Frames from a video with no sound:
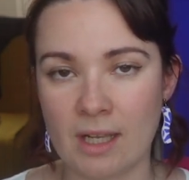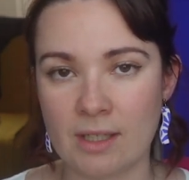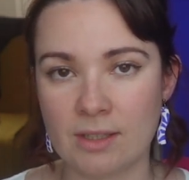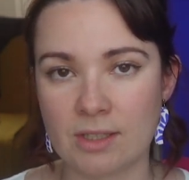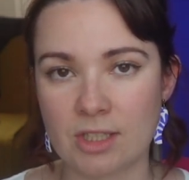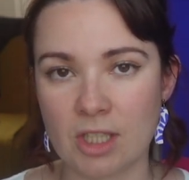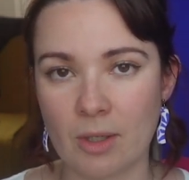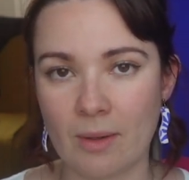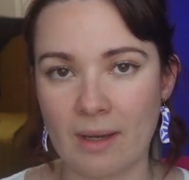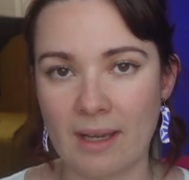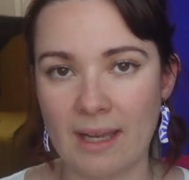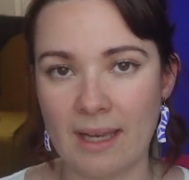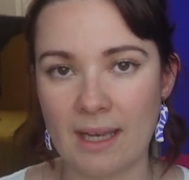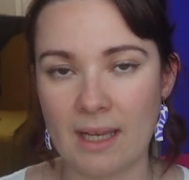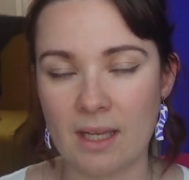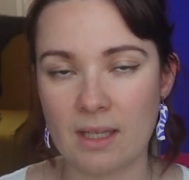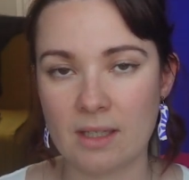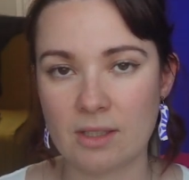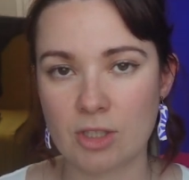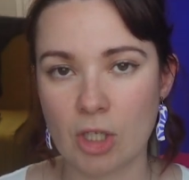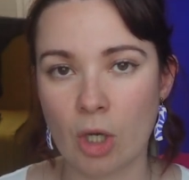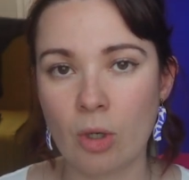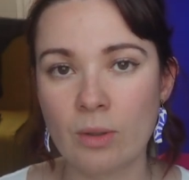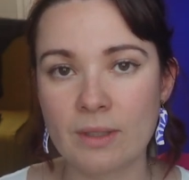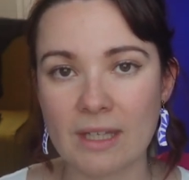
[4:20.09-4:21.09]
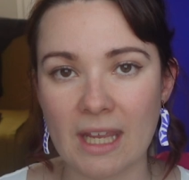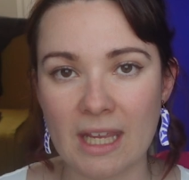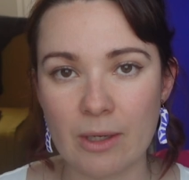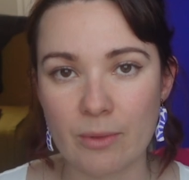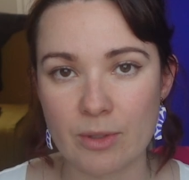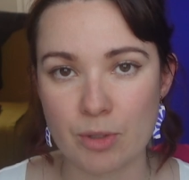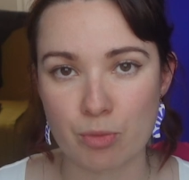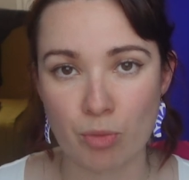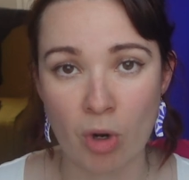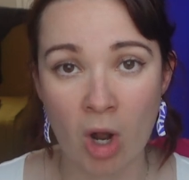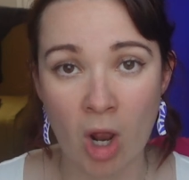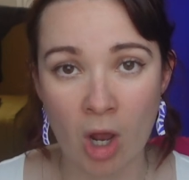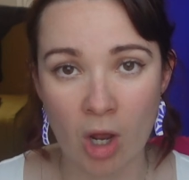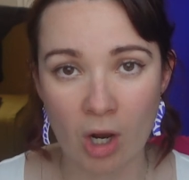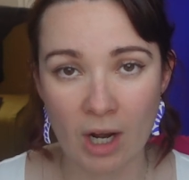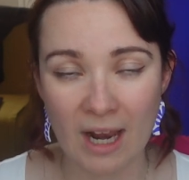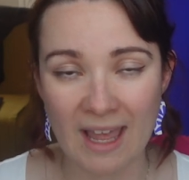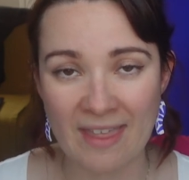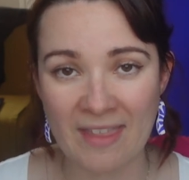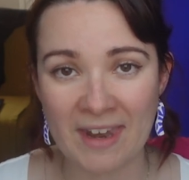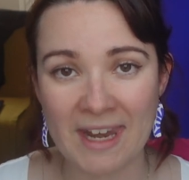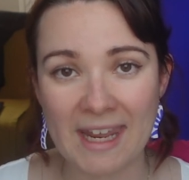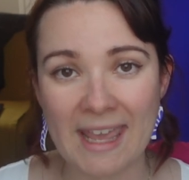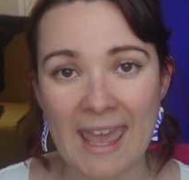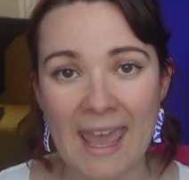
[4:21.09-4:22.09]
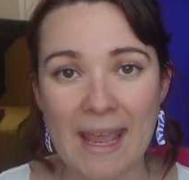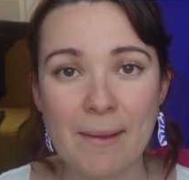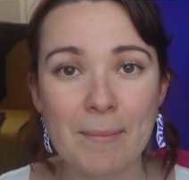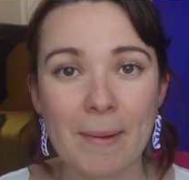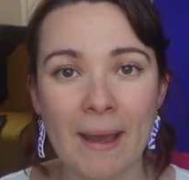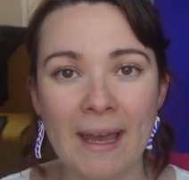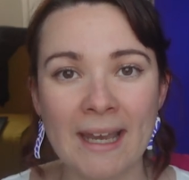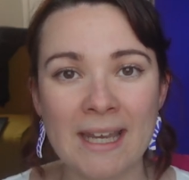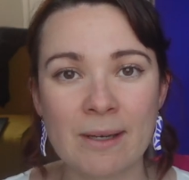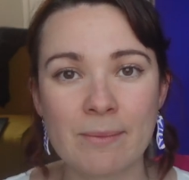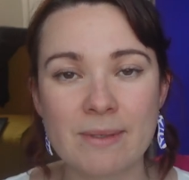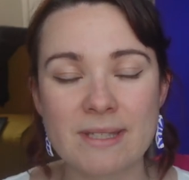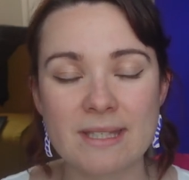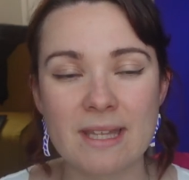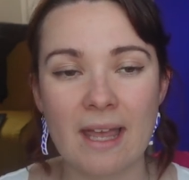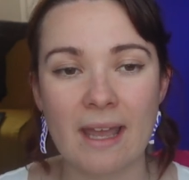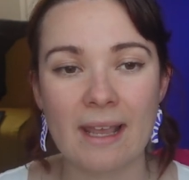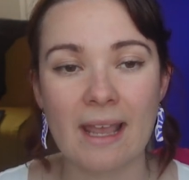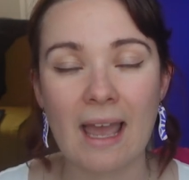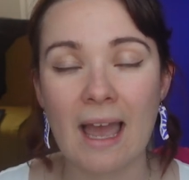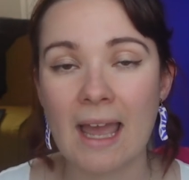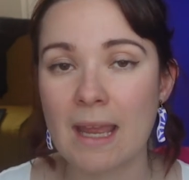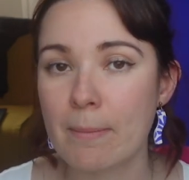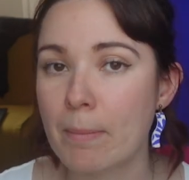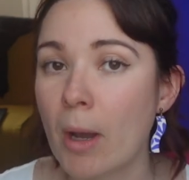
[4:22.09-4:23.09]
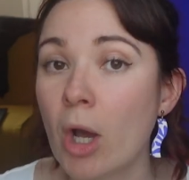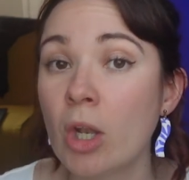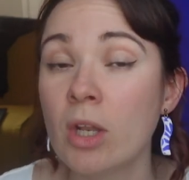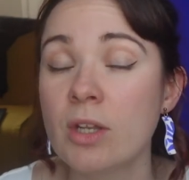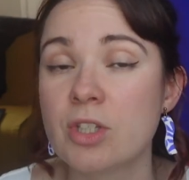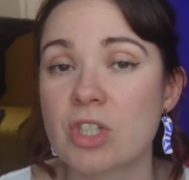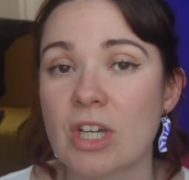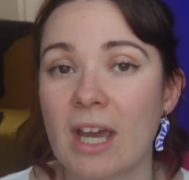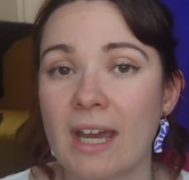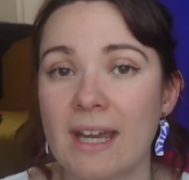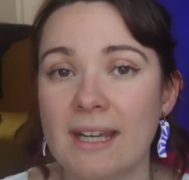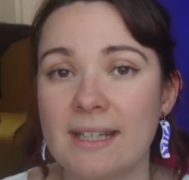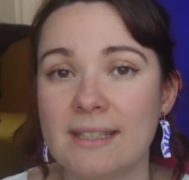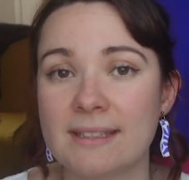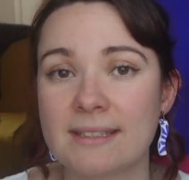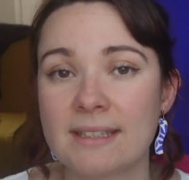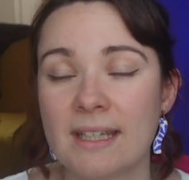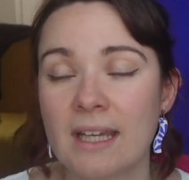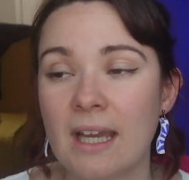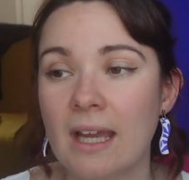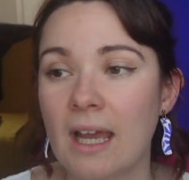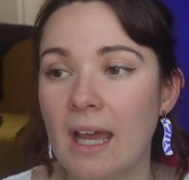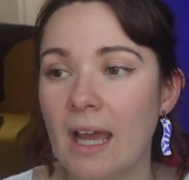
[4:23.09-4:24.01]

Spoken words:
And so I told it was wrong. And then it came back and was like, I apologize.